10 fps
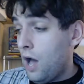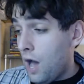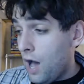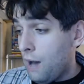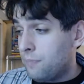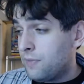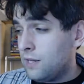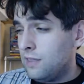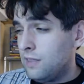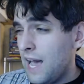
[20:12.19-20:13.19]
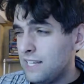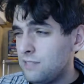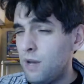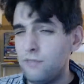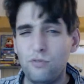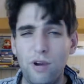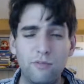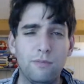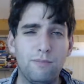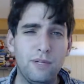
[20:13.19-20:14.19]
Last month's
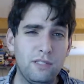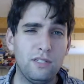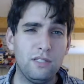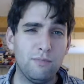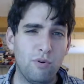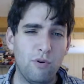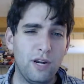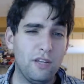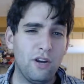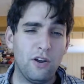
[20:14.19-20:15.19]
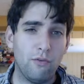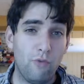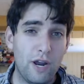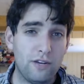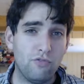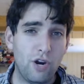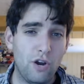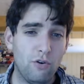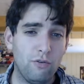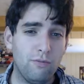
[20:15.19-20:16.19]
crate was a bit disappointing, the
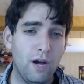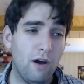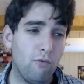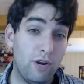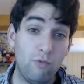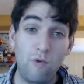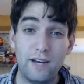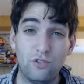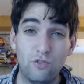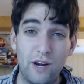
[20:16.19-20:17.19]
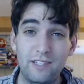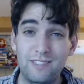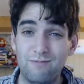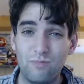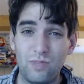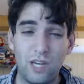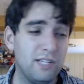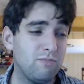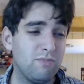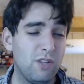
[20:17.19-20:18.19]
retro rewind crate,
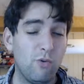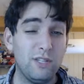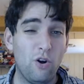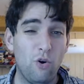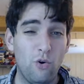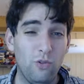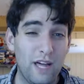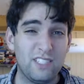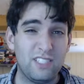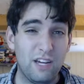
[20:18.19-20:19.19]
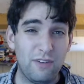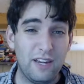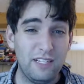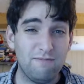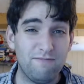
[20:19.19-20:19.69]
because there wasn't a whole lot of stuff in it.